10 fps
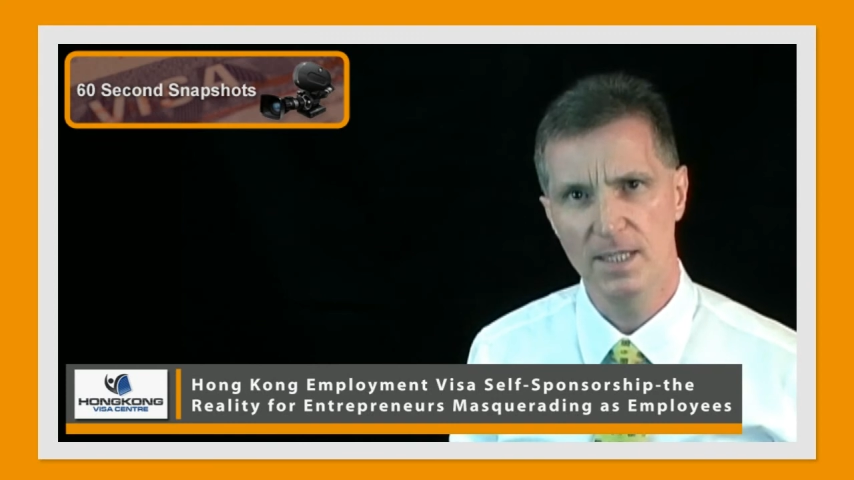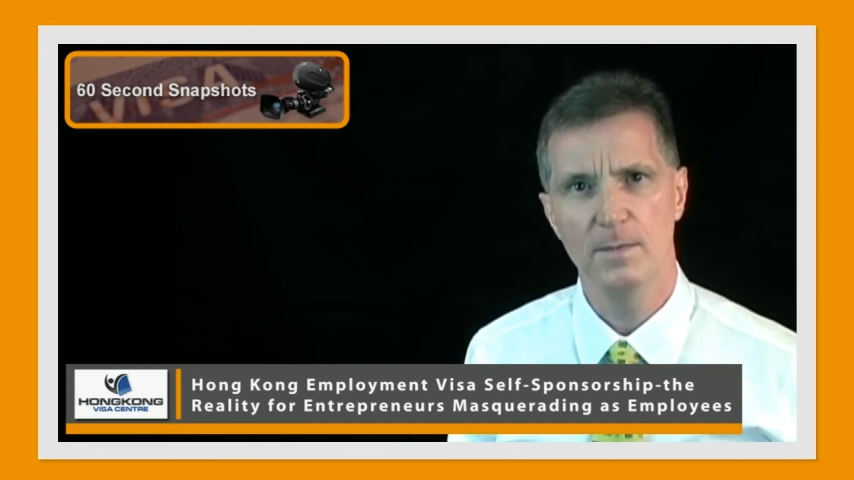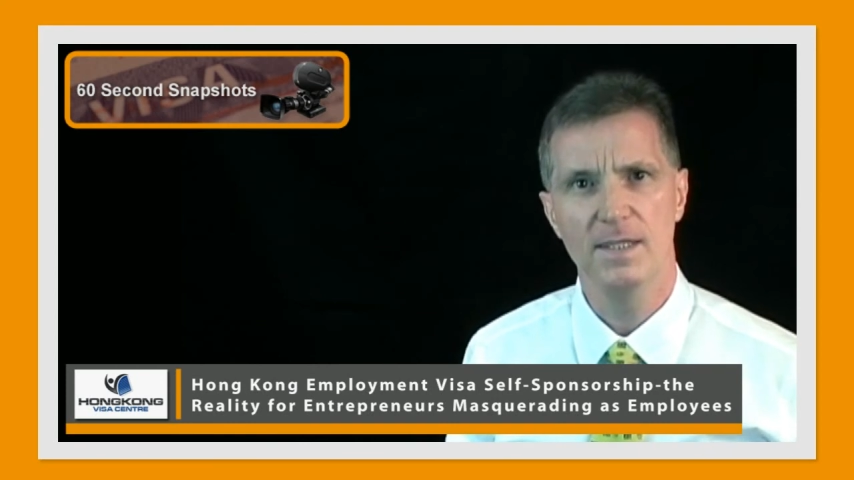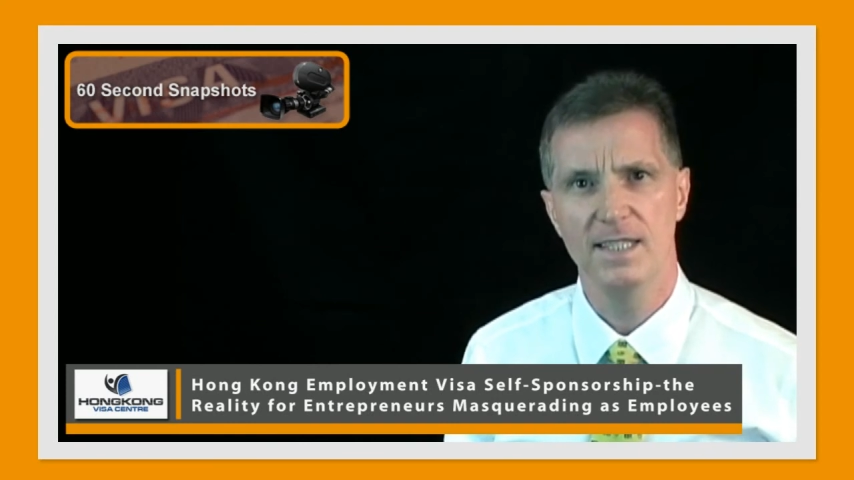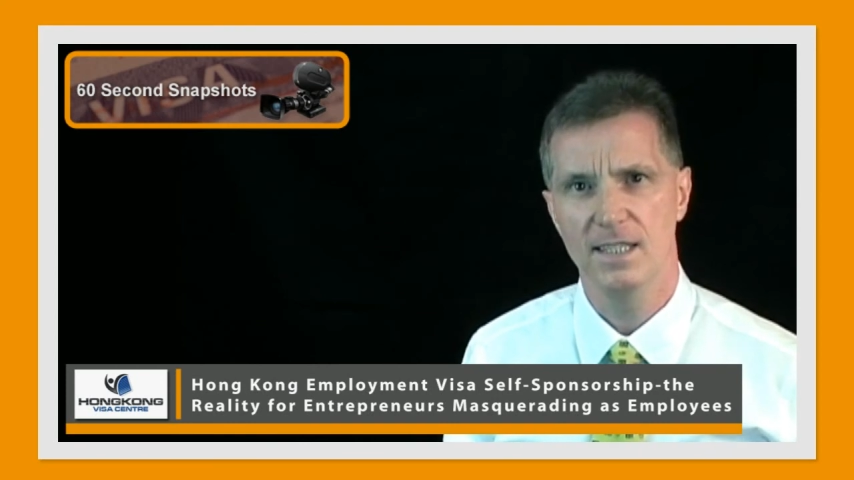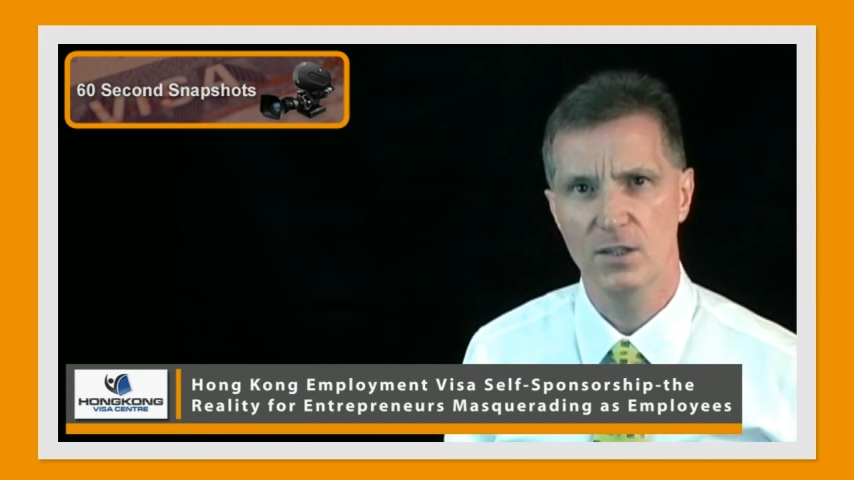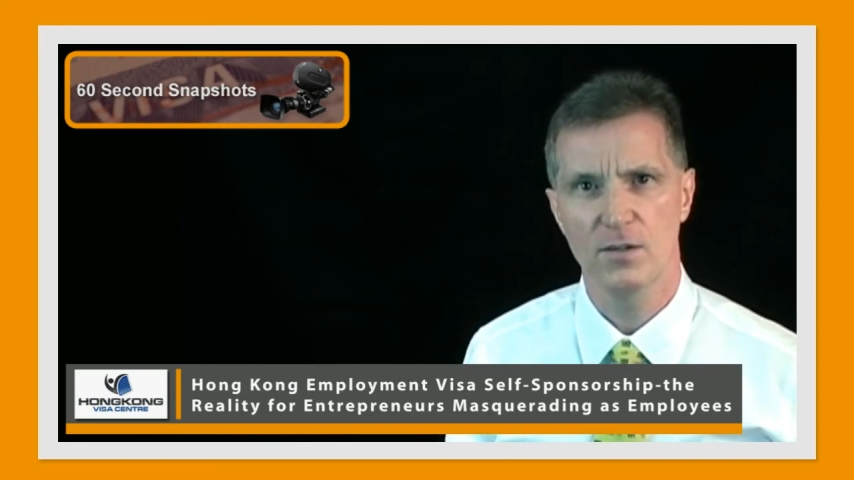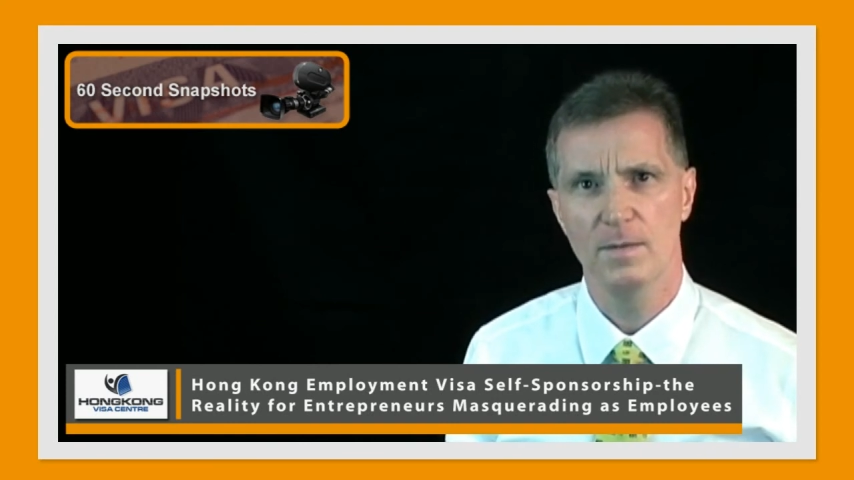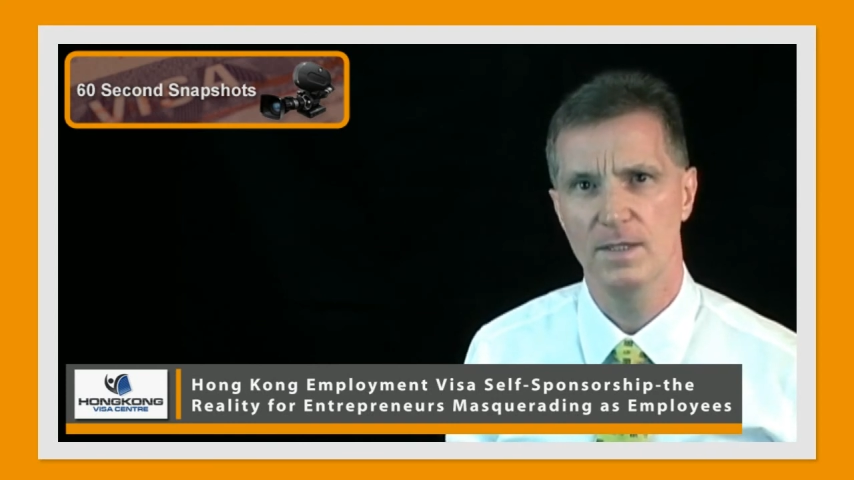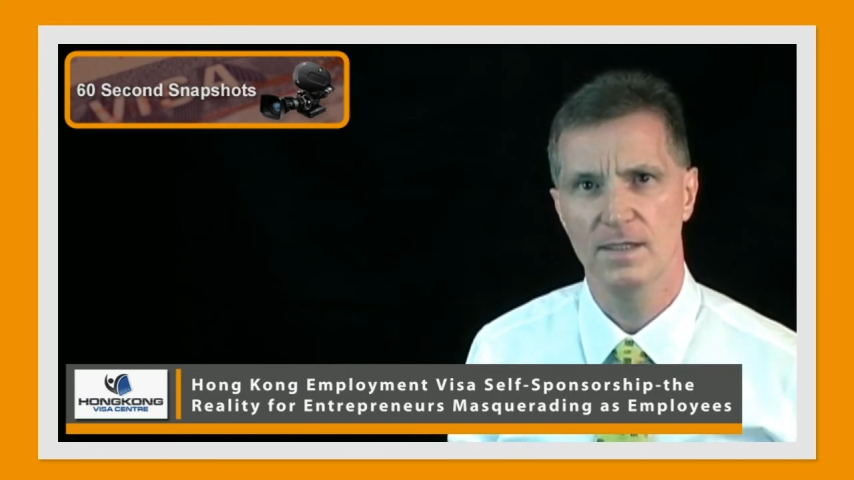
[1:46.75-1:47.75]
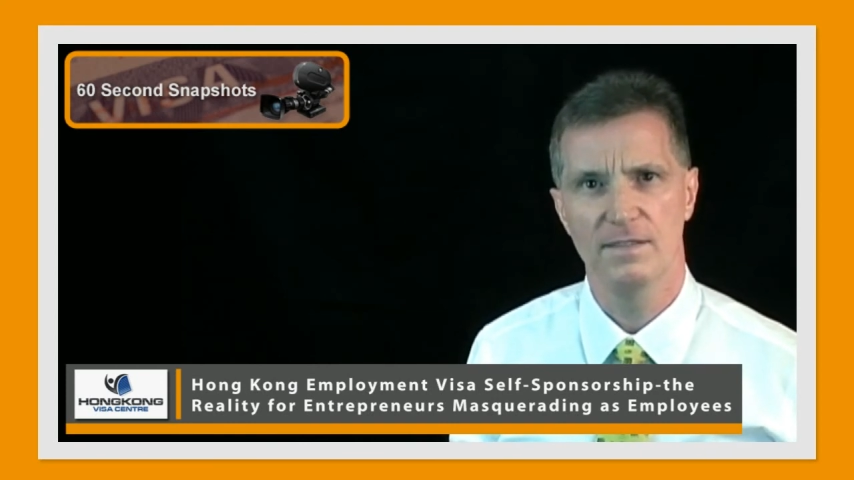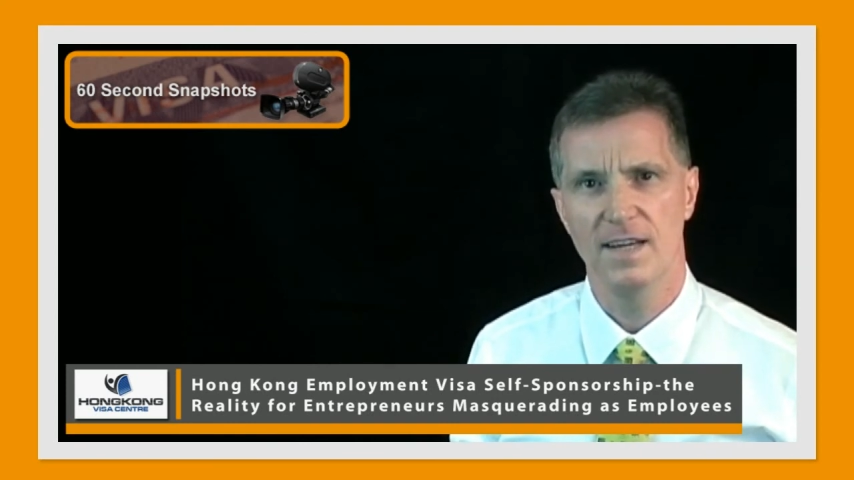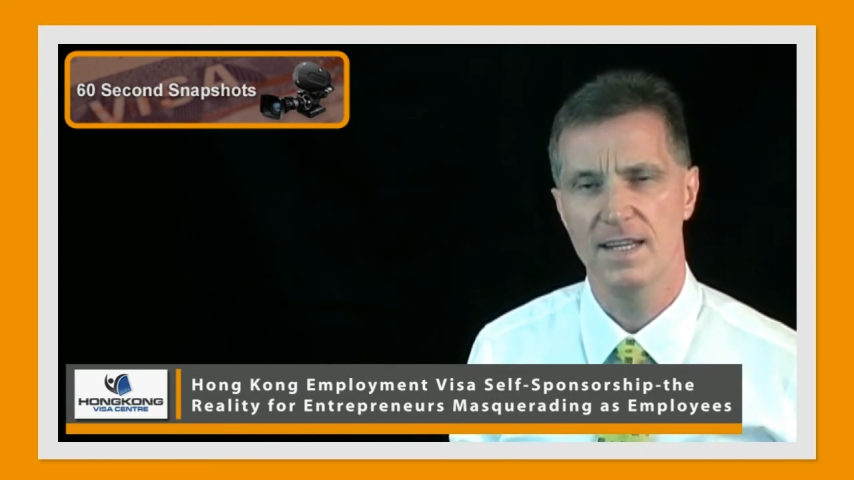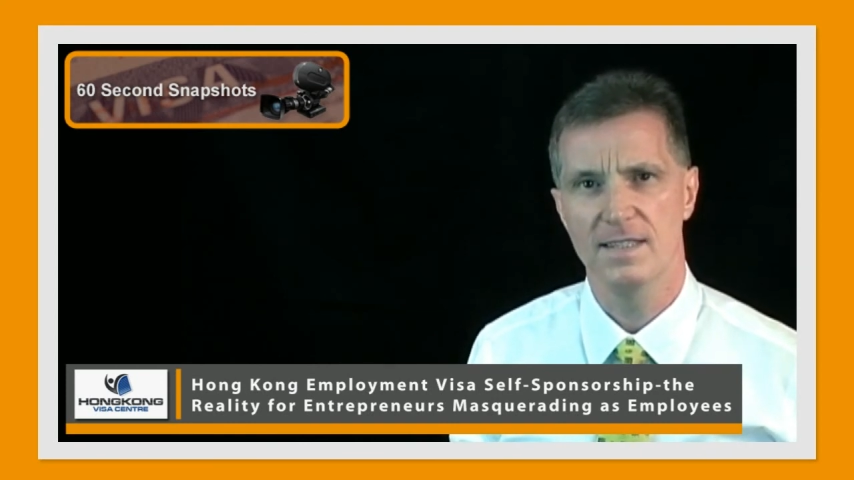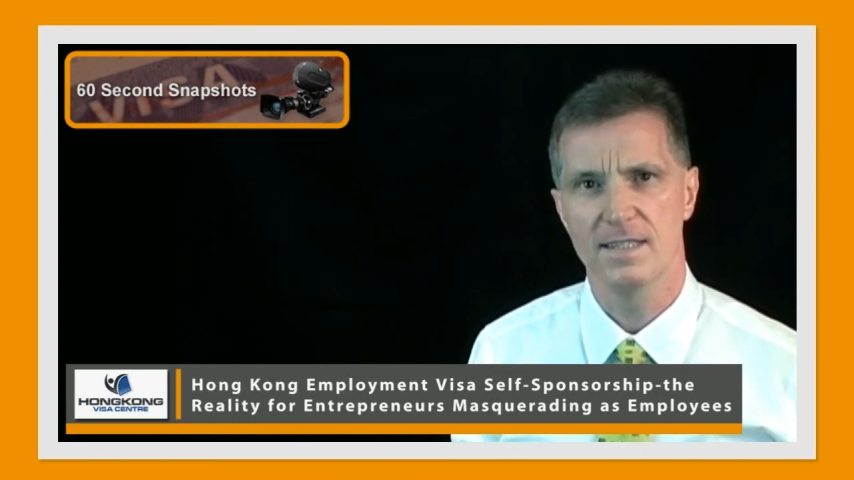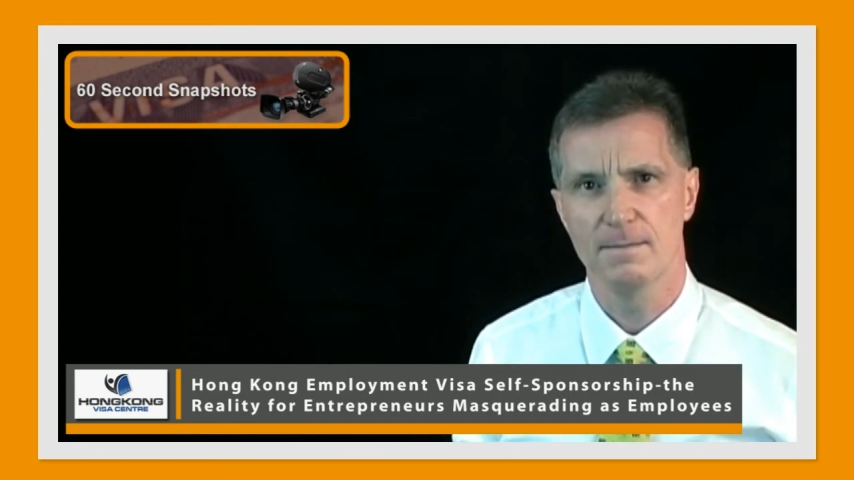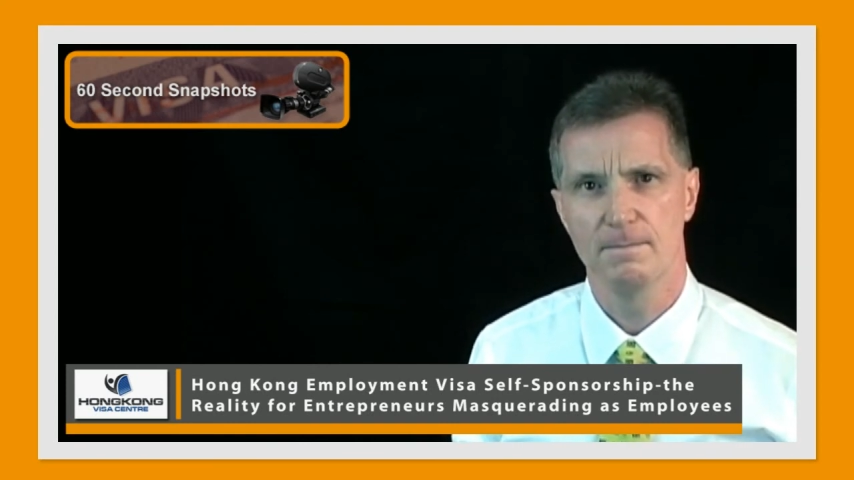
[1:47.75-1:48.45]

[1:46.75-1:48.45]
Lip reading: committing a criminal offence.